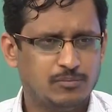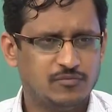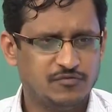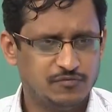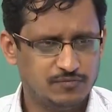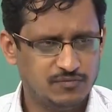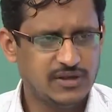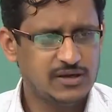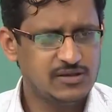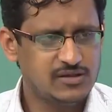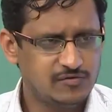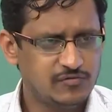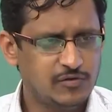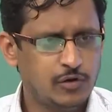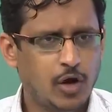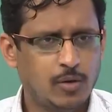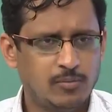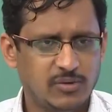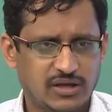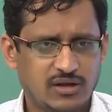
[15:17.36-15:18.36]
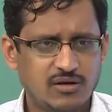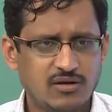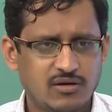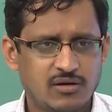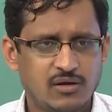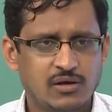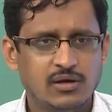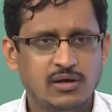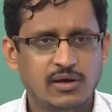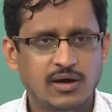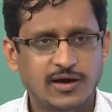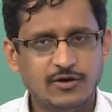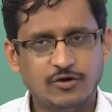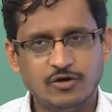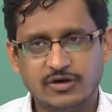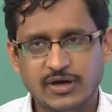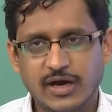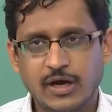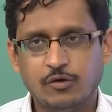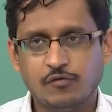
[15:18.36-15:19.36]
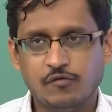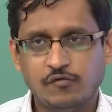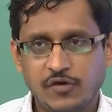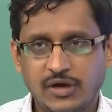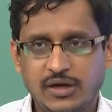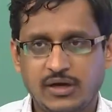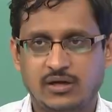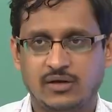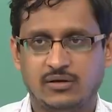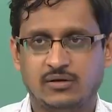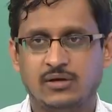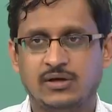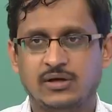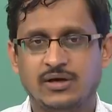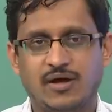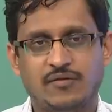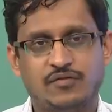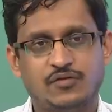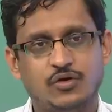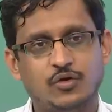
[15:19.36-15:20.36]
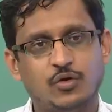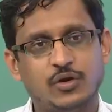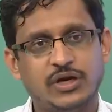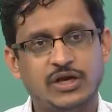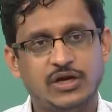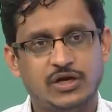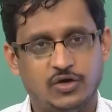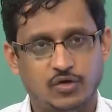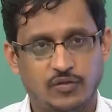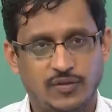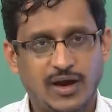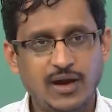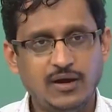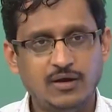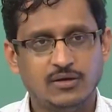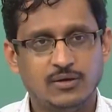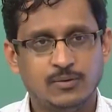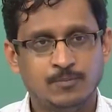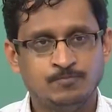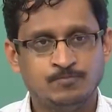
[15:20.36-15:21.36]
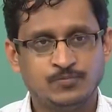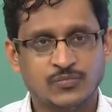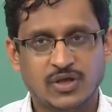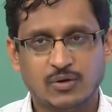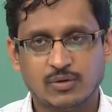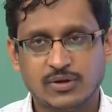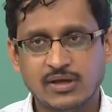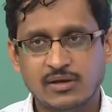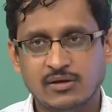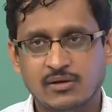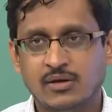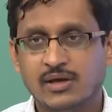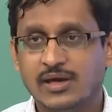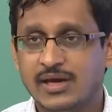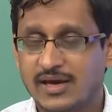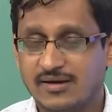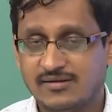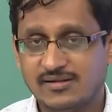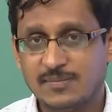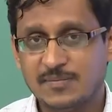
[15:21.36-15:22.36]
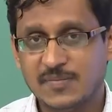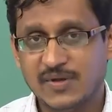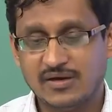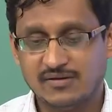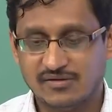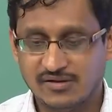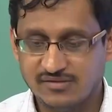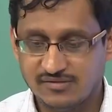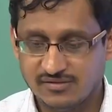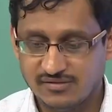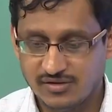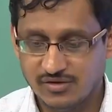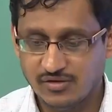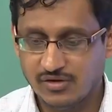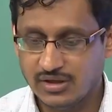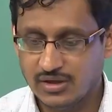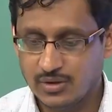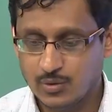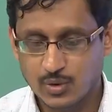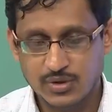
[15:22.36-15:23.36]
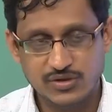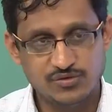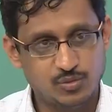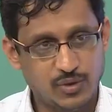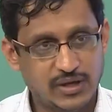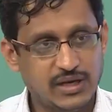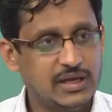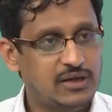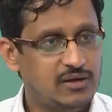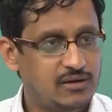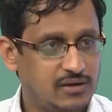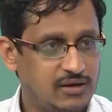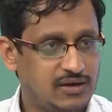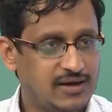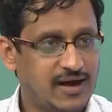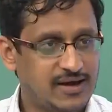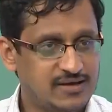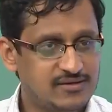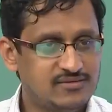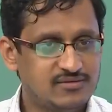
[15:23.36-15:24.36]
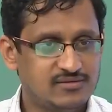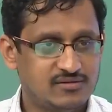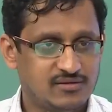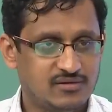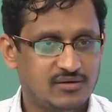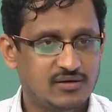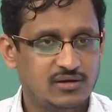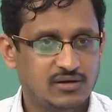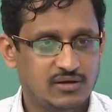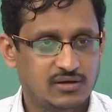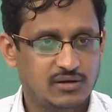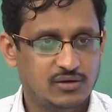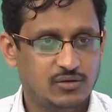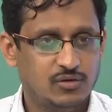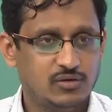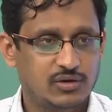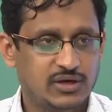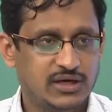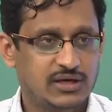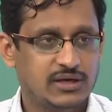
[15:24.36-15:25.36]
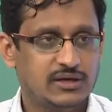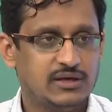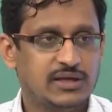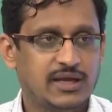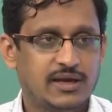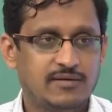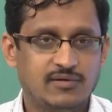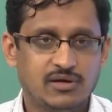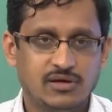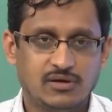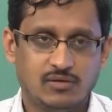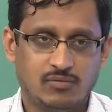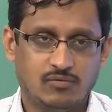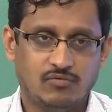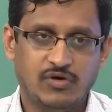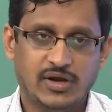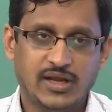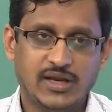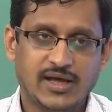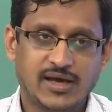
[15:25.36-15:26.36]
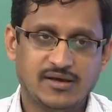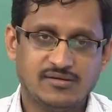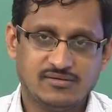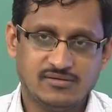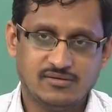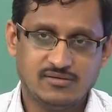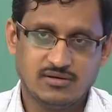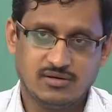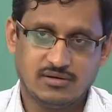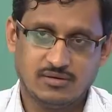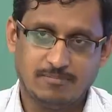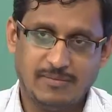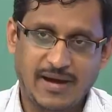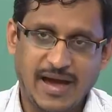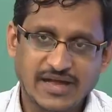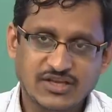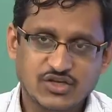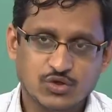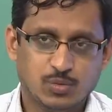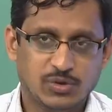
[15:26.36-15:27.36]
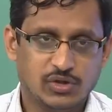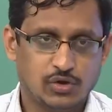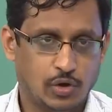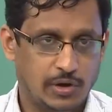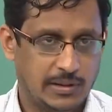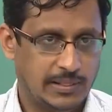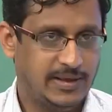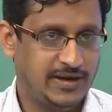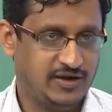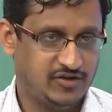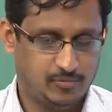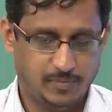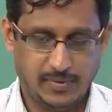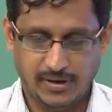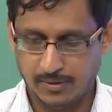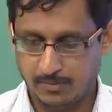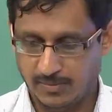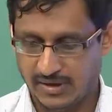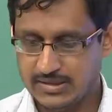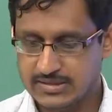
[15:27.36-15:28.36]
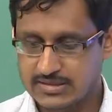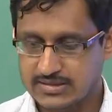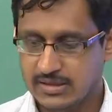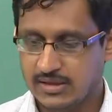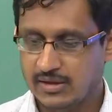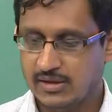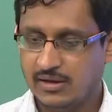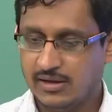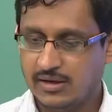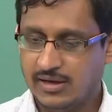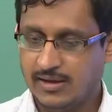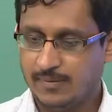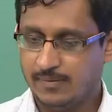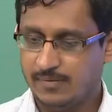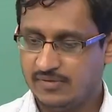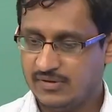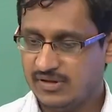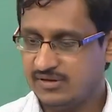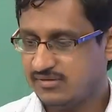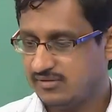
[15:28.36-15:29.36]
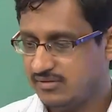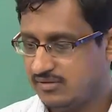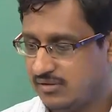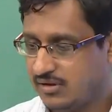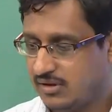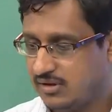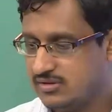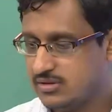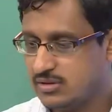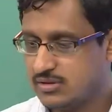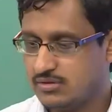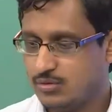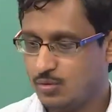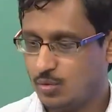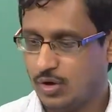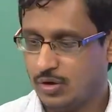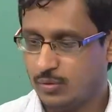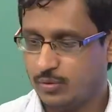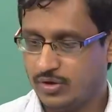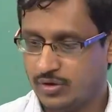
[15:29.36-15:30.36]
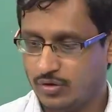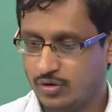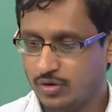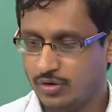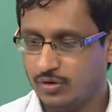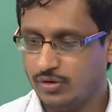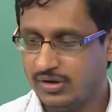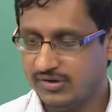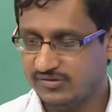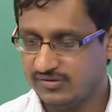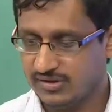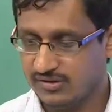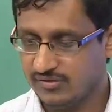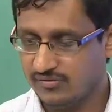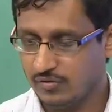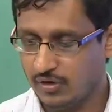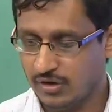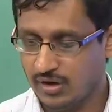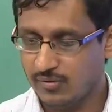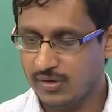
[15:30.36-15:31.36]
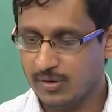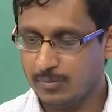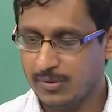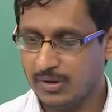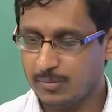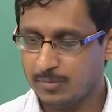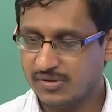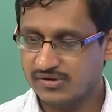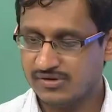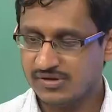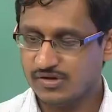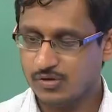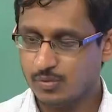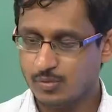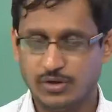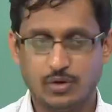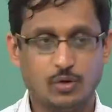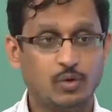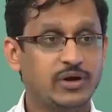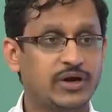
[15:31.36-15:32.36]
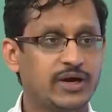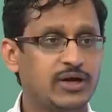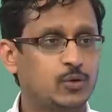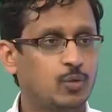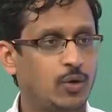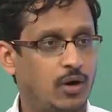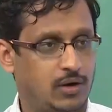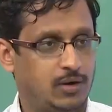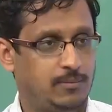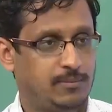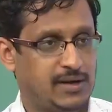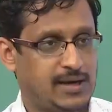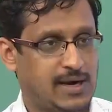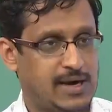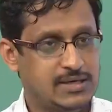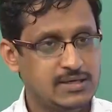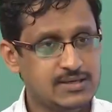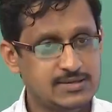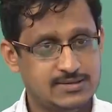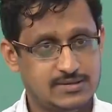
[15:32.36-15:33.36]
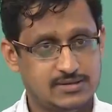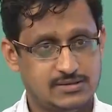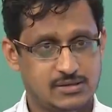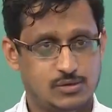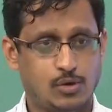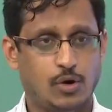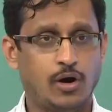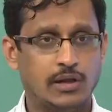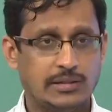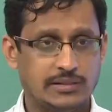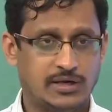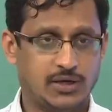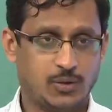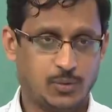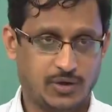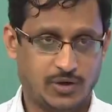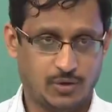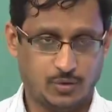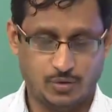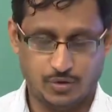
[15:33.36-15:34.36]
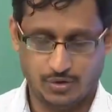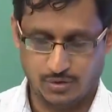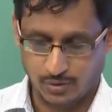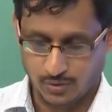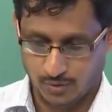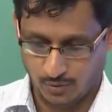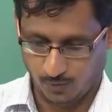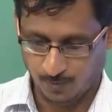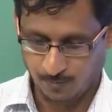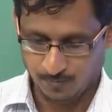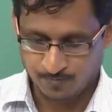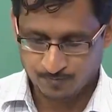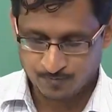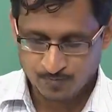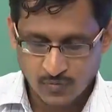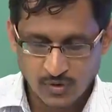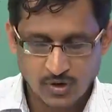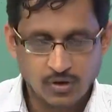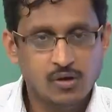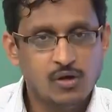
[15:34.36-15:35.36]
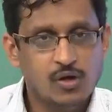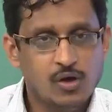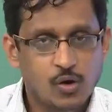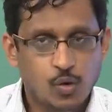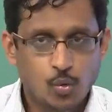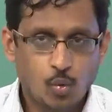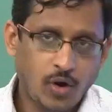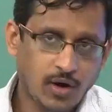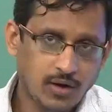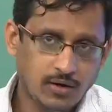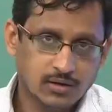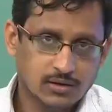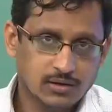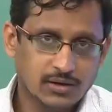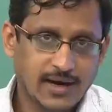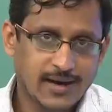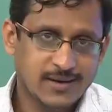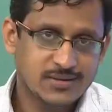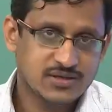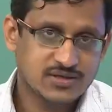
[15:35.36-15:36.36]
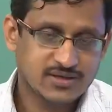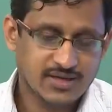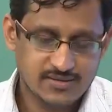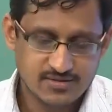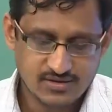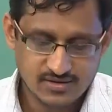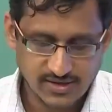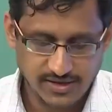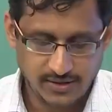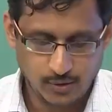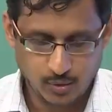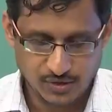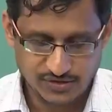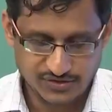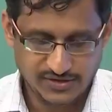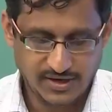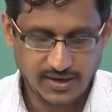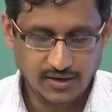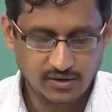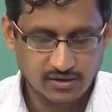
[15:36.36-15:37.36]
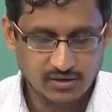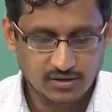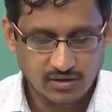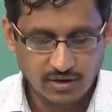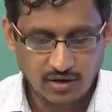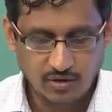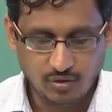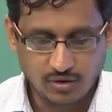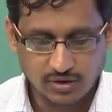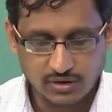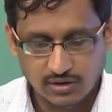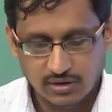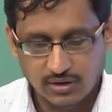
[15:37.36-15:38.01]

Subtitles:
there is a phenomenon and you are trying to fit a theory into that, okay. Except that this theory was very nice, you know, it gave a very nice match with all the experiments, and this is what we are going to discuss. For our purposes, we do not need quantum mechanics, this is all that we are going to do. What Einstein said was that, look,